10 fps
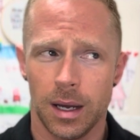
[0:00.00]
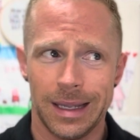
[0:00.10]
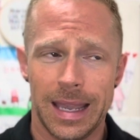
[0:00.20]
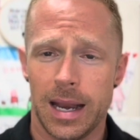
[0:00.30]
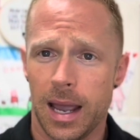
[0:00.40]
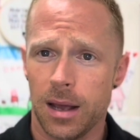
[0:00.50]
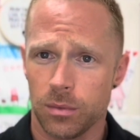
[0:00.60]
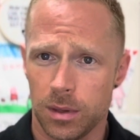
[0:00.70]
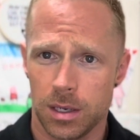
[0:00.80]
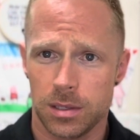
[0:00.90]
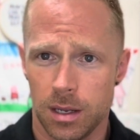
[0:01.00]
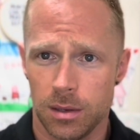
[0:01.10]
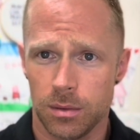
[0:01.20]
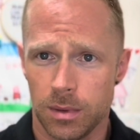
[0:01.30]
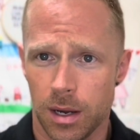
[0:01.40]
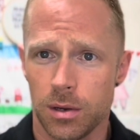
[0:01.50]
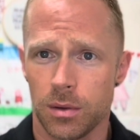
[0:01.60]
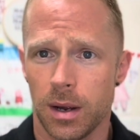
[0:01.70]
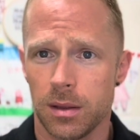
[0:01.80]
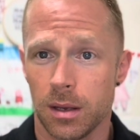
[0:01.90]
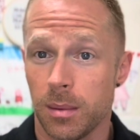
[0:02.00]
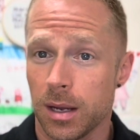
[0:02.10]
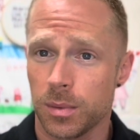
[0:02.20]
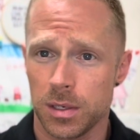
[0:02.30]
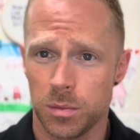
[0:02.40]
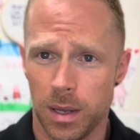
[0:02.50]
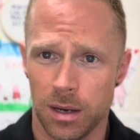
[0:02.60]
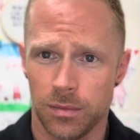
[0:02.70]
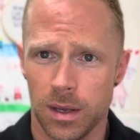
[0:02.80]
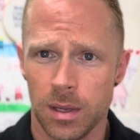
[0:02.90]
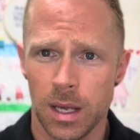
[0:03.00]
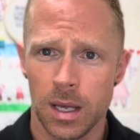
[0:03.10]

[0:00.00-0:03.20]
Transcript: get at when they say you've got to do the right thing to maximize benefit.